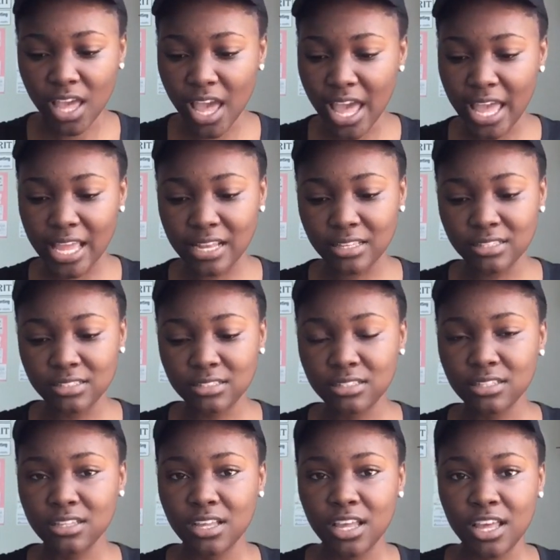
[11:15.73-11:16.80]
And
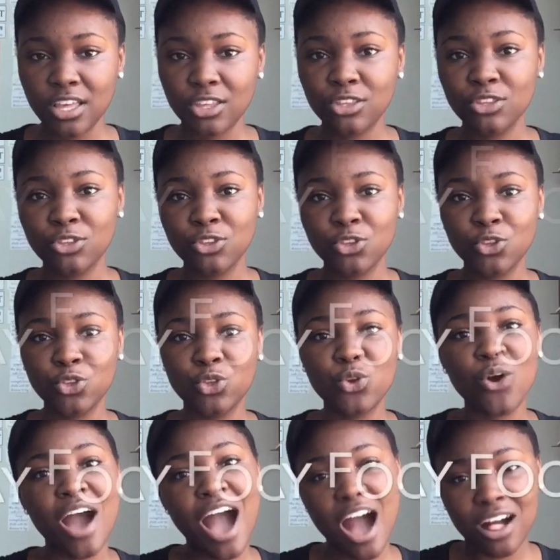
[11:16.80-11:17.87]

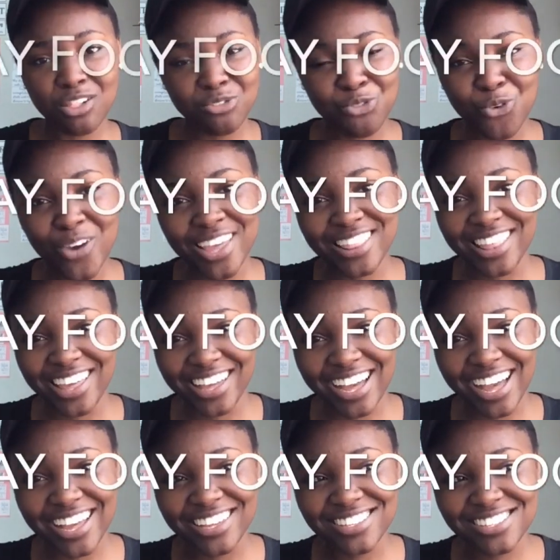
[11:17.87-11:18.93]
you are halfway there,
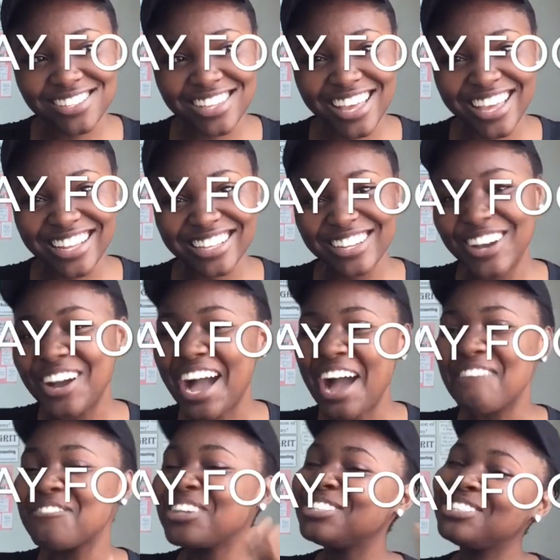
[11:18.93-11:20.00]
guys, and
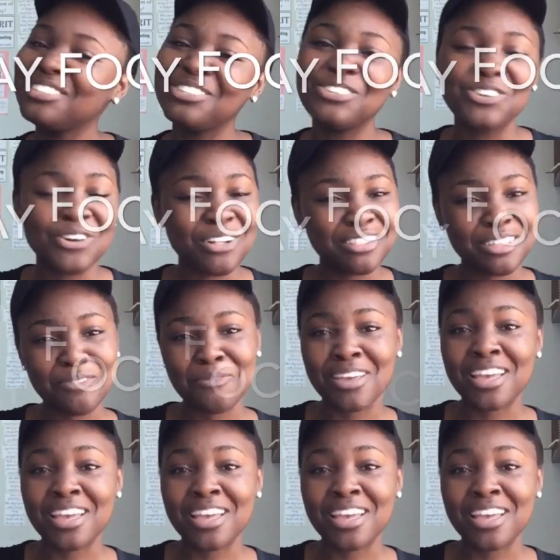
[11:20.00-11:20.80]
I'm wishing you all the